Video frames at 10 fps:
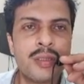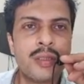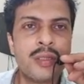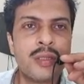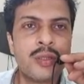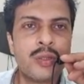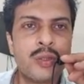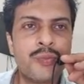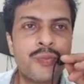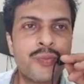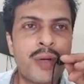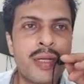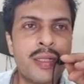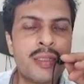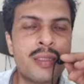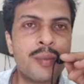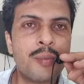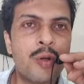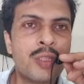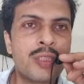to find
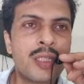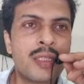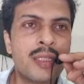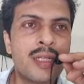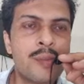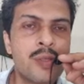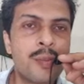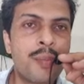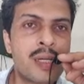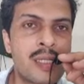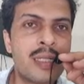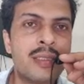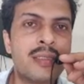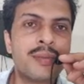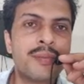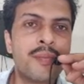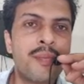the modulation in terms of percentage.